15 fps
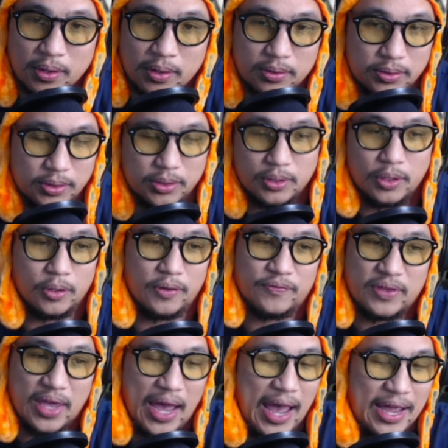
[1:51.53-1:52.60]
if
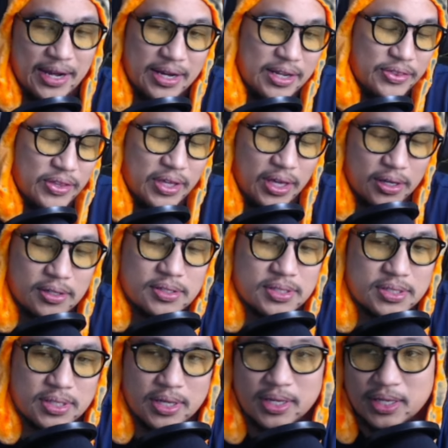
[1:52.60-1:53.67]
they add anything
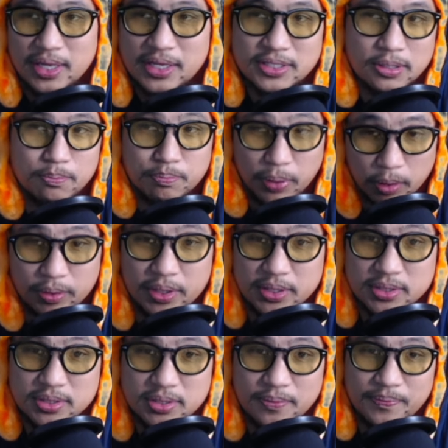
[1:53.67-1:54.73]
else, it's a
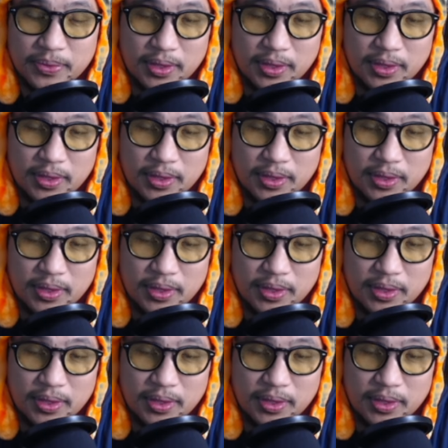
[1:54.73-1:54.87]
bonus.